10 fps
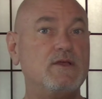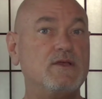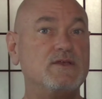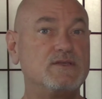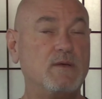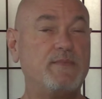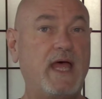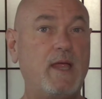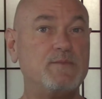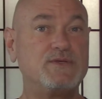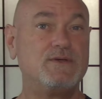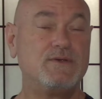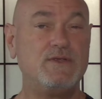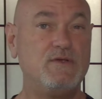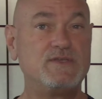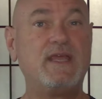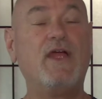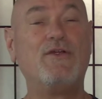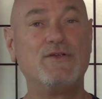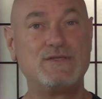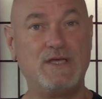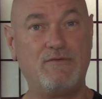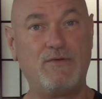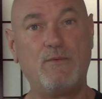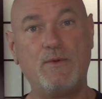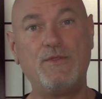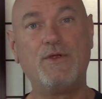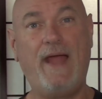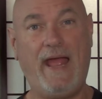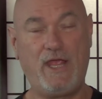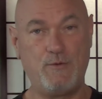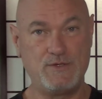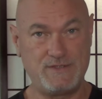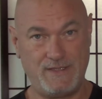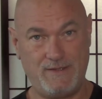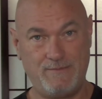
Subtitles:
Sometimes you scare yourself with your accuracy.